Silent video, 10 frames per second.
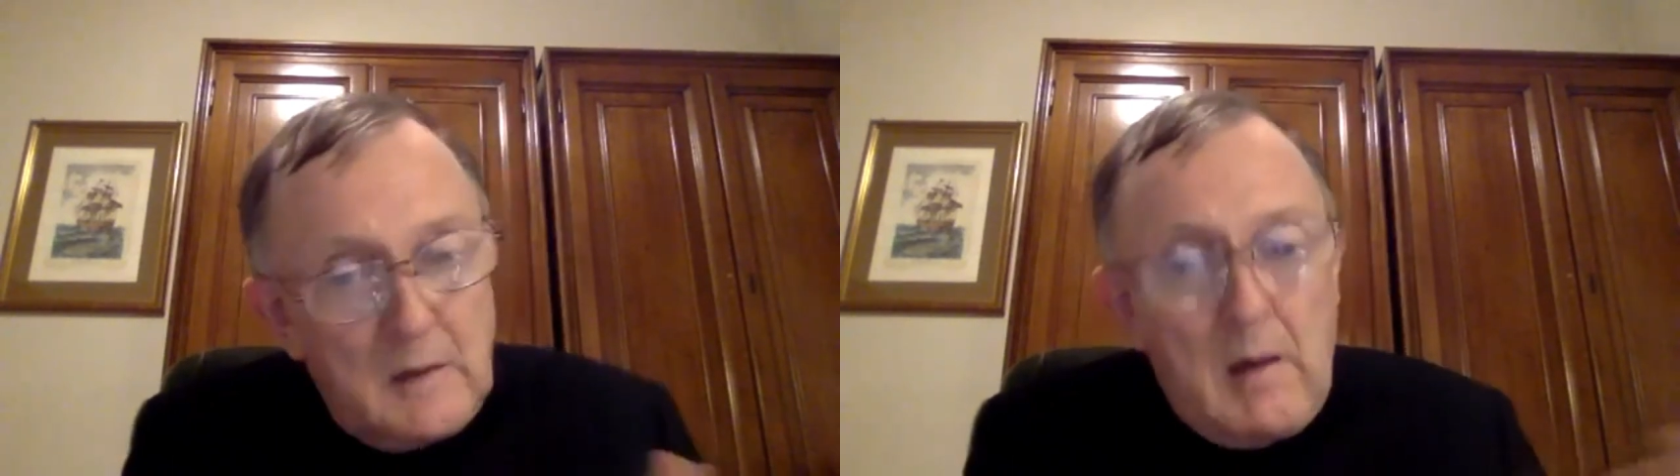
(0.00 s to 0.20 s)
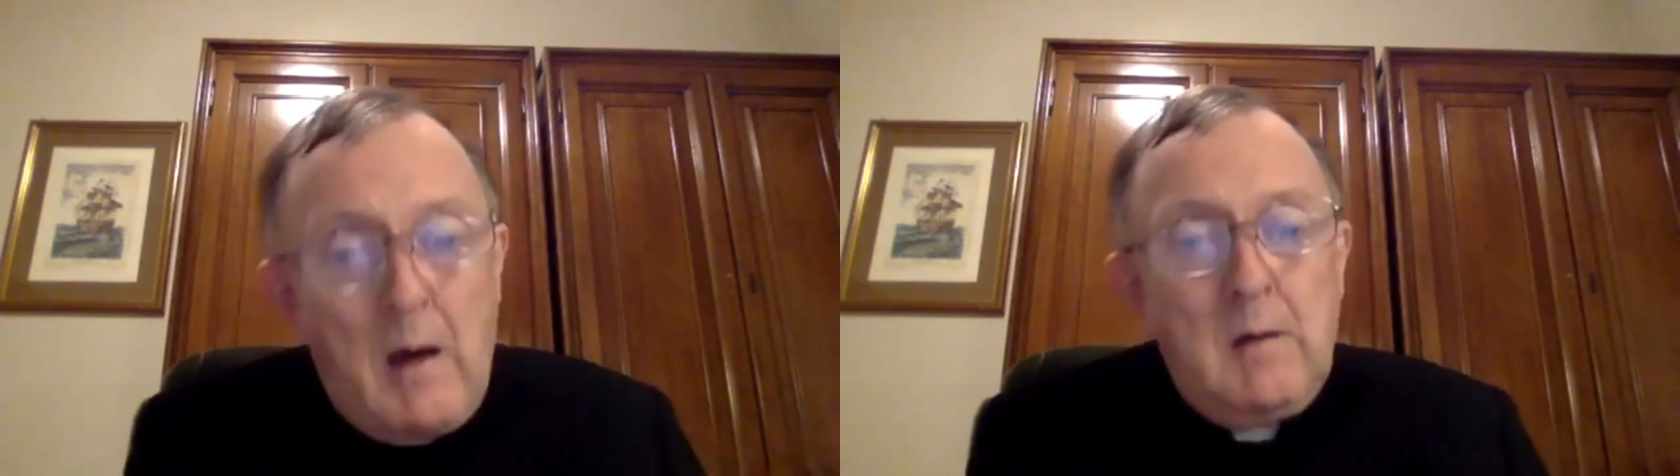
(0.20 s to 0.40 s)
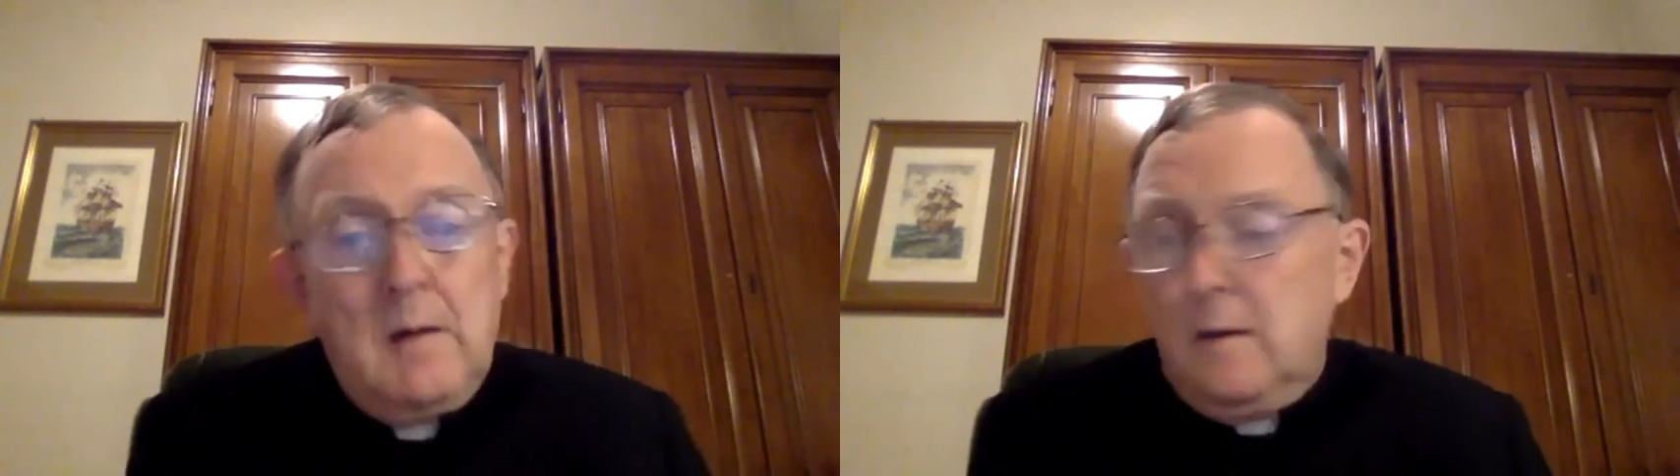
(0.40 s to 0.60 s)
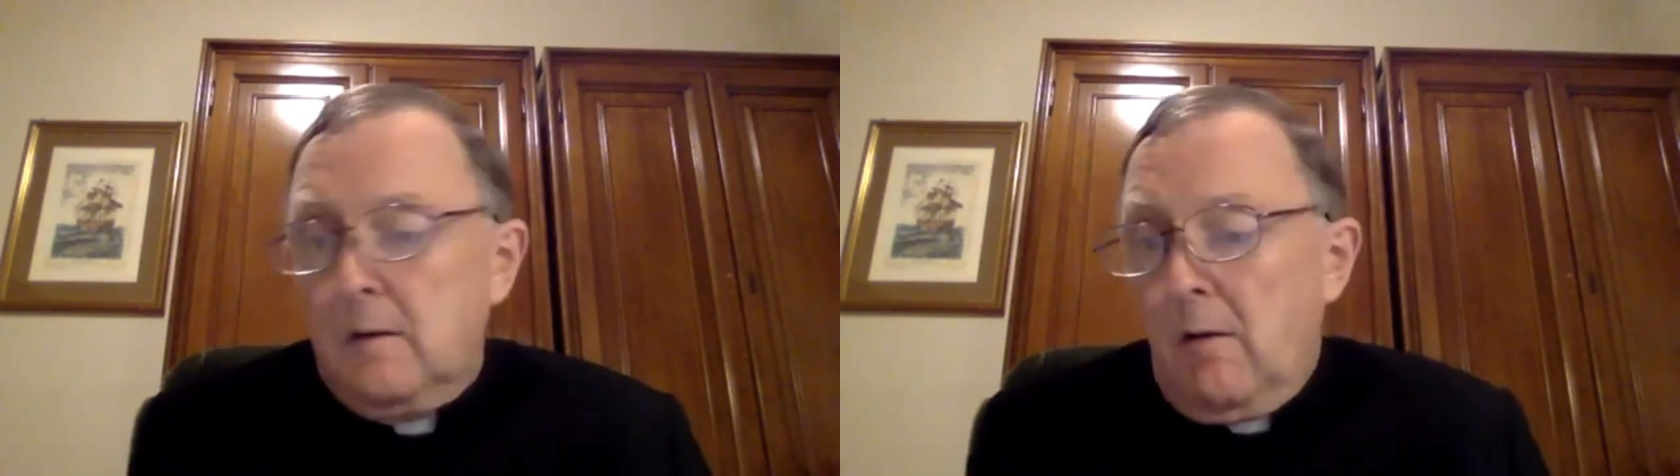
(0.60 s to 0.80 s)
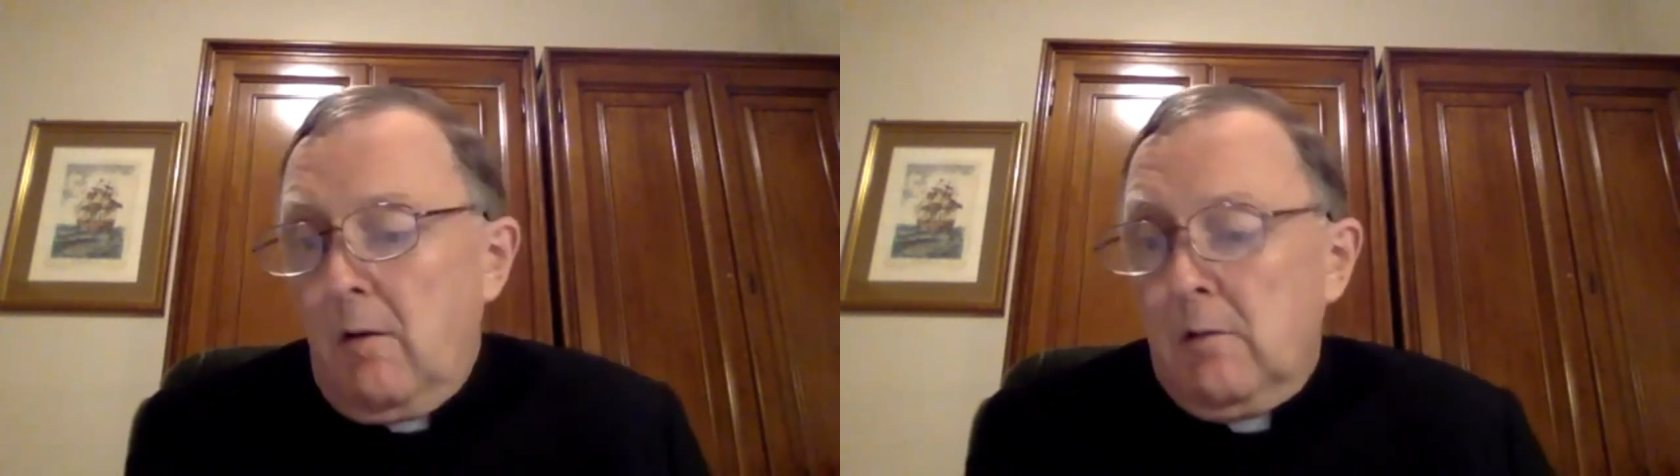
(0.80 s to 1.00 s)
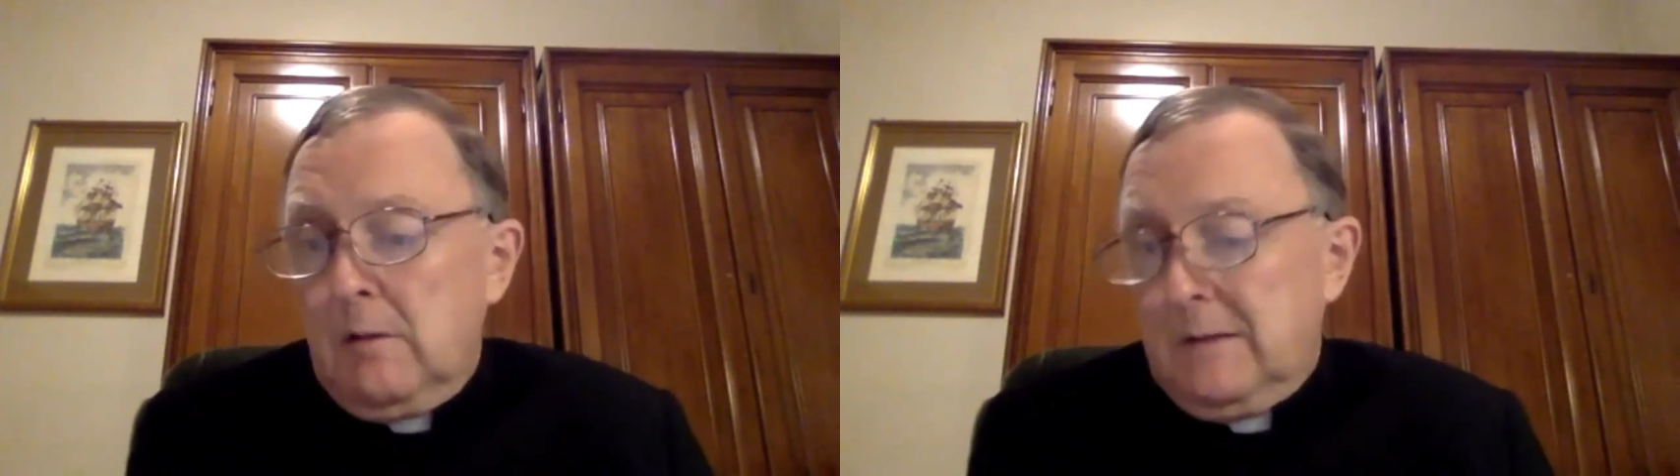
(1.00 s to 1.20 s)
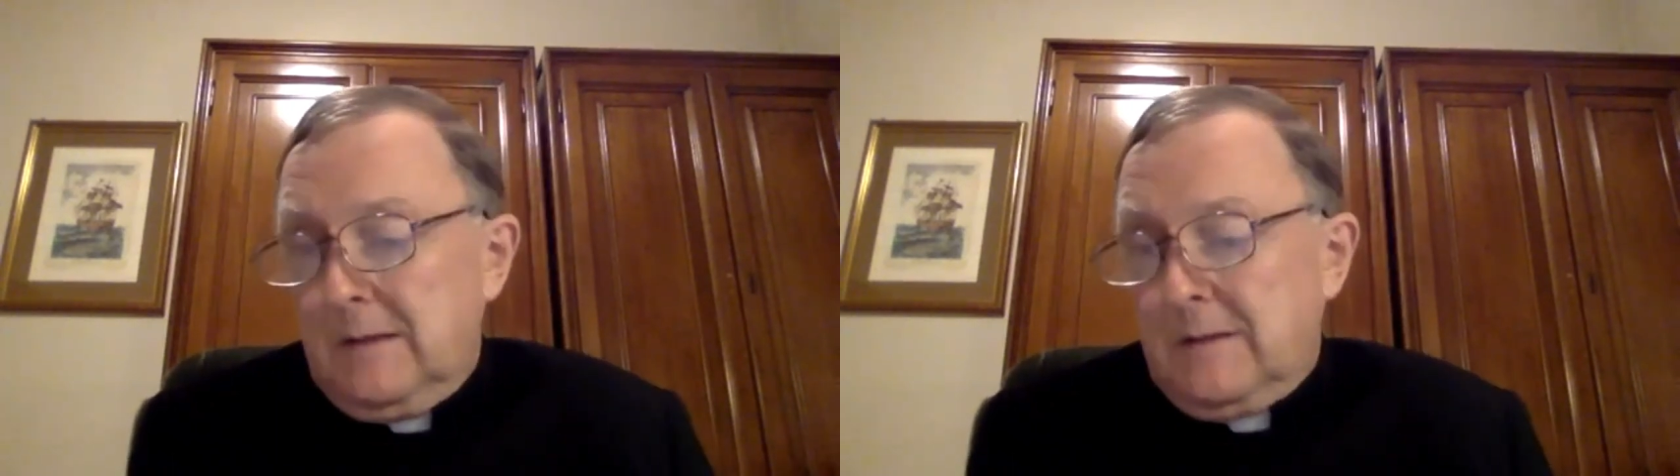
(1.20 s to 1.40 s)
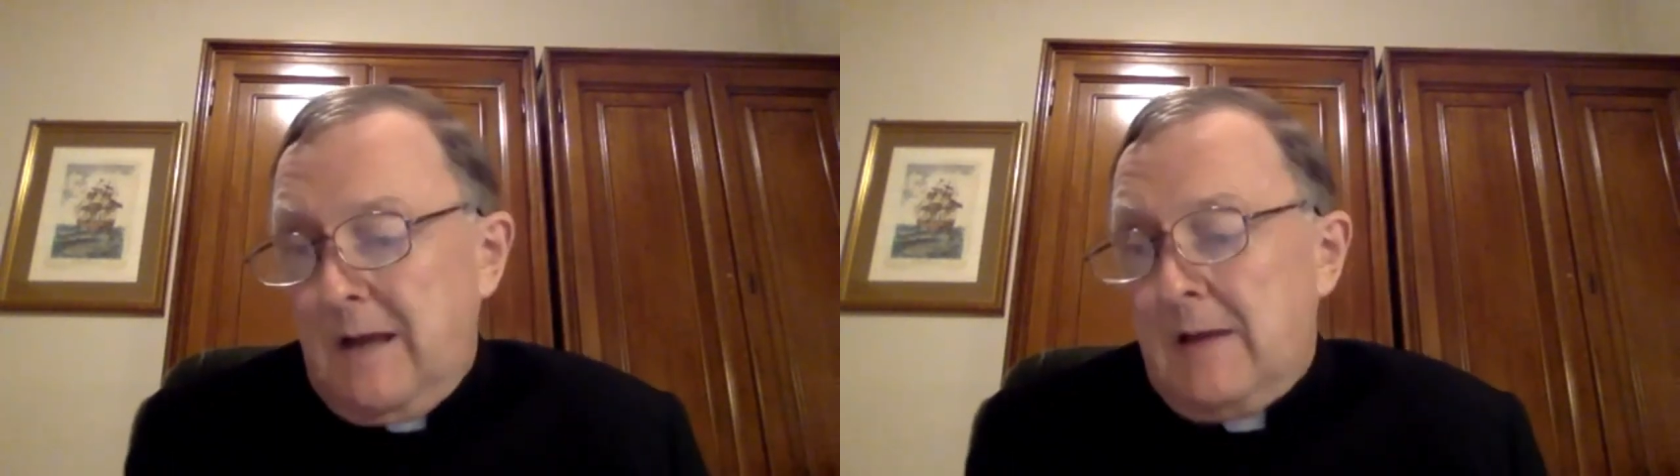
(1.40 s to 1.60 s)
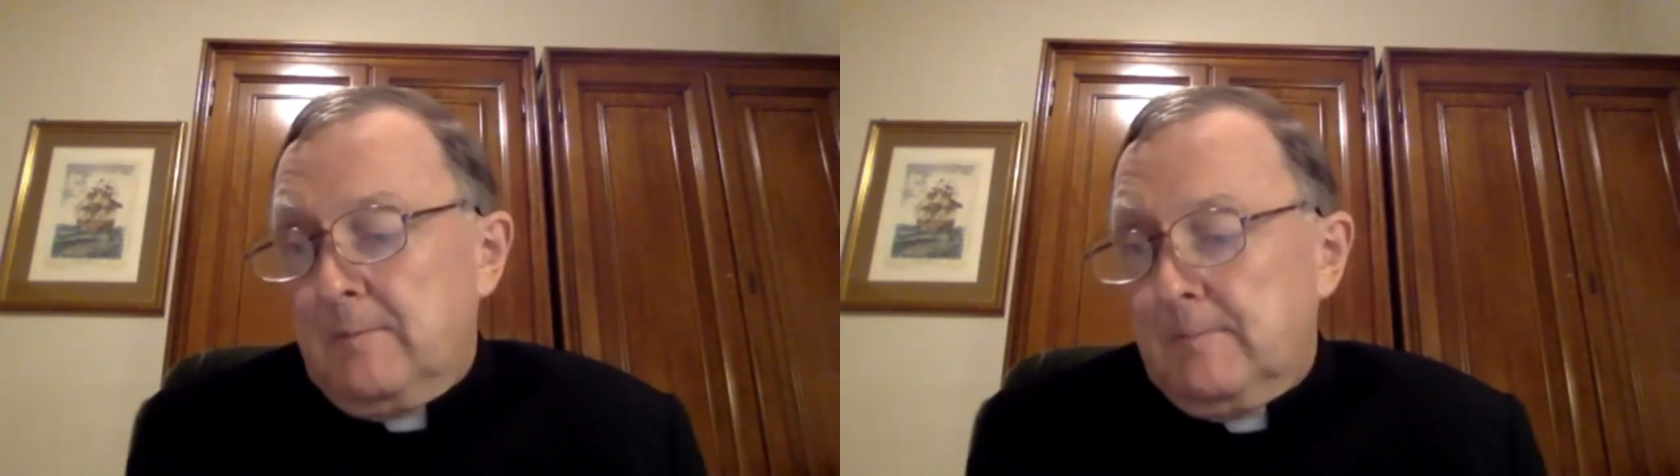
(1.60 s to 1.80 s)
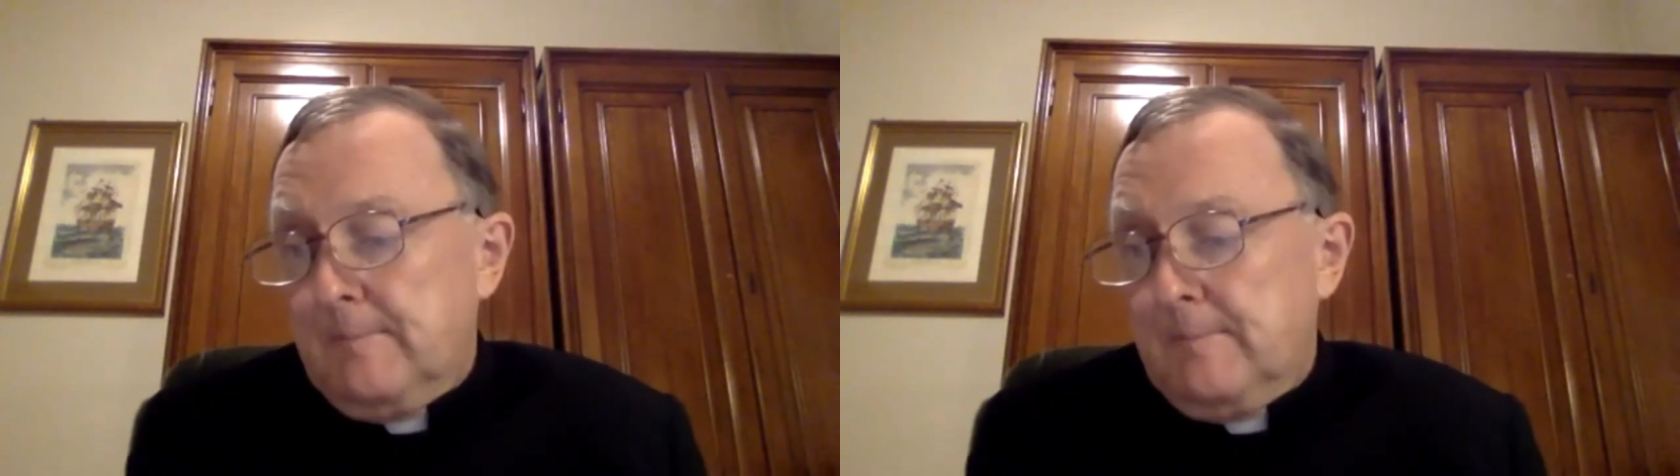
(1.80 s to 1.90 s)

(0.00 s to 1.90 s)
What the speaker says: along all the time.